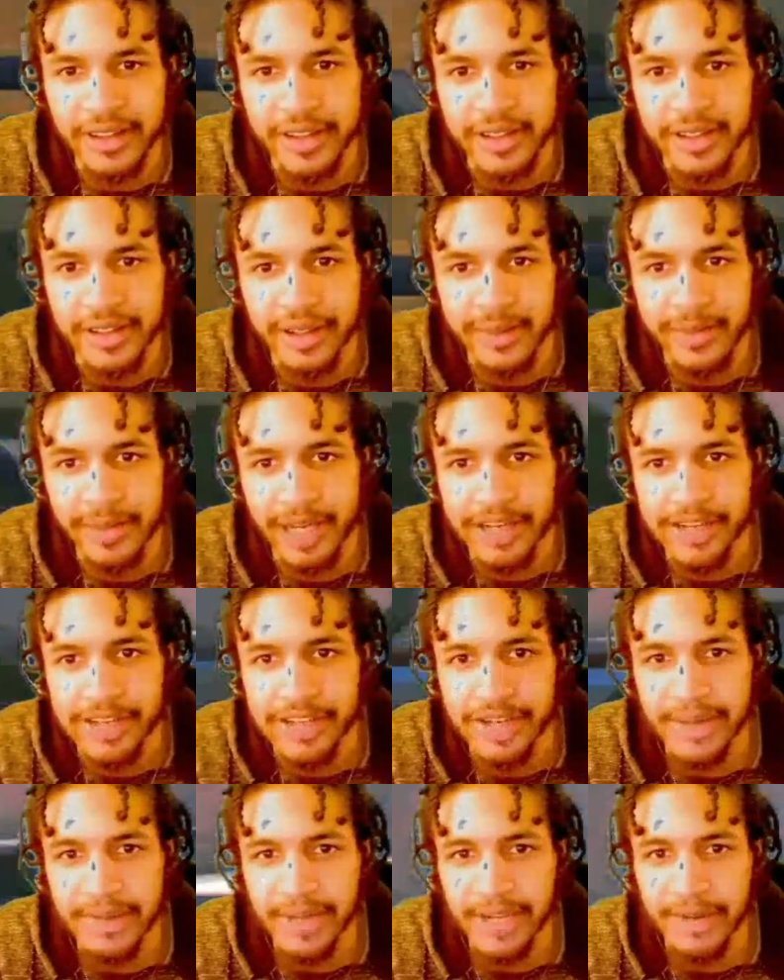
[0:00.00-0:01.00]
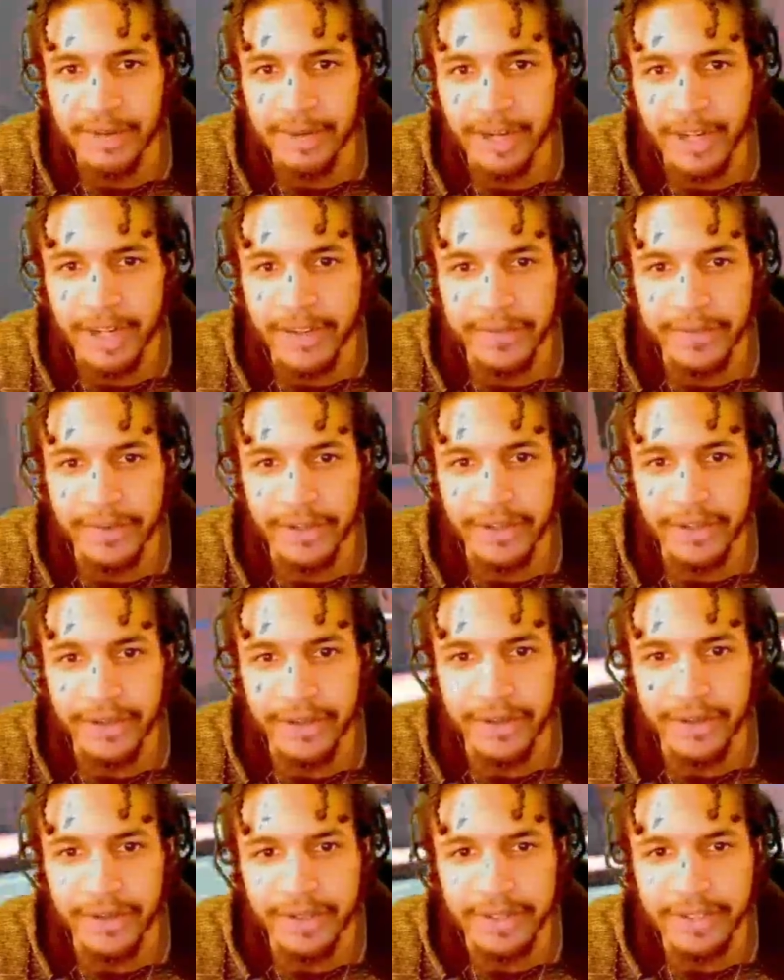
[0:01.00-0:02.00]
And Bowser, I'm done working for you,
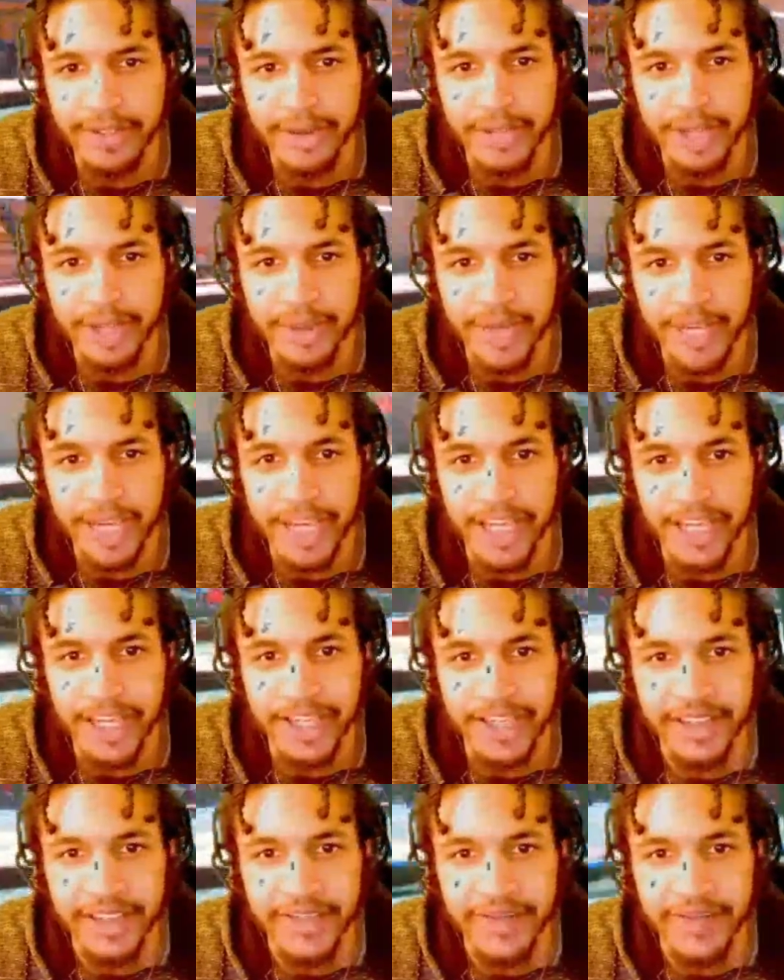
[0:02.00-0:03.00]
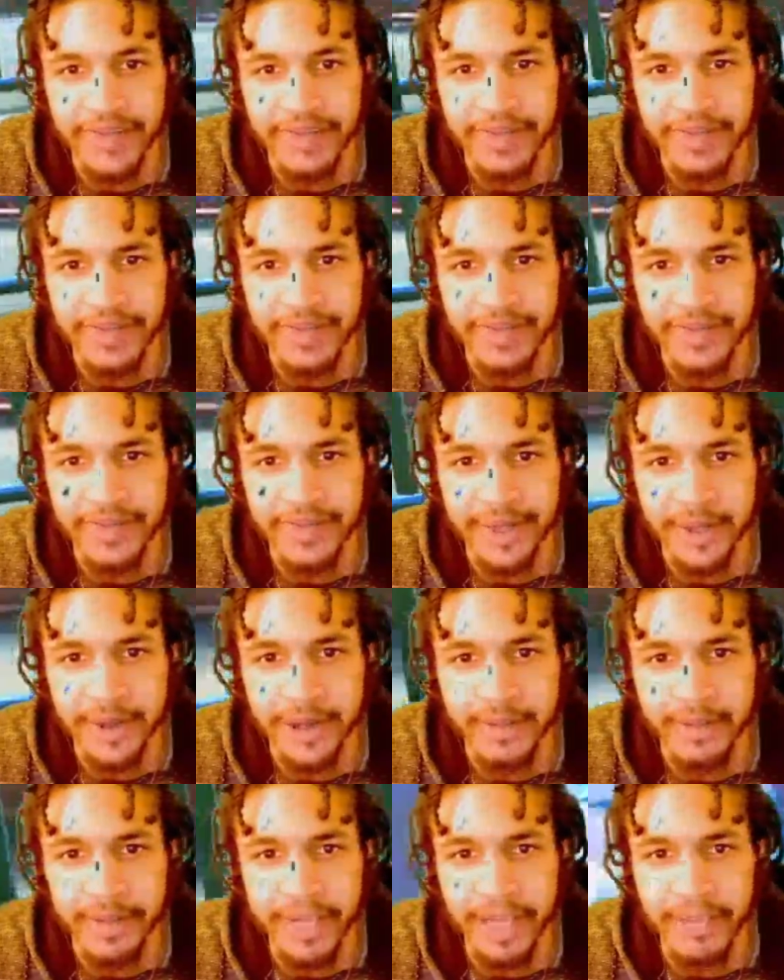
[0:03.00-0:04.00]
so get back. You
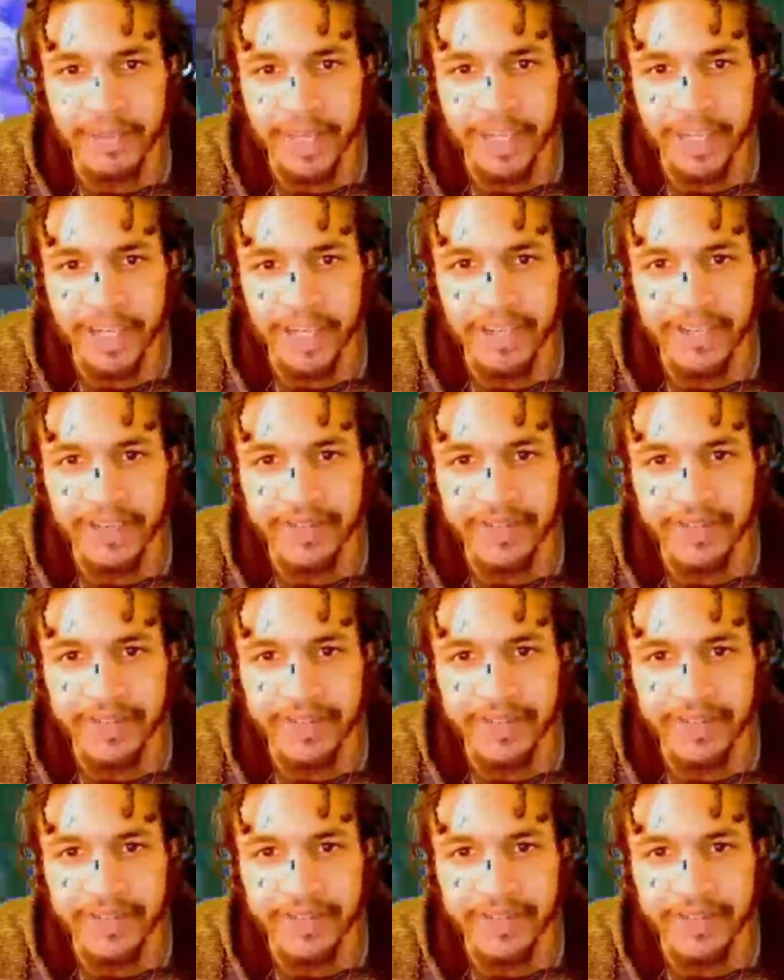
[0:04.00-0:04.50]
ain't pay me enough.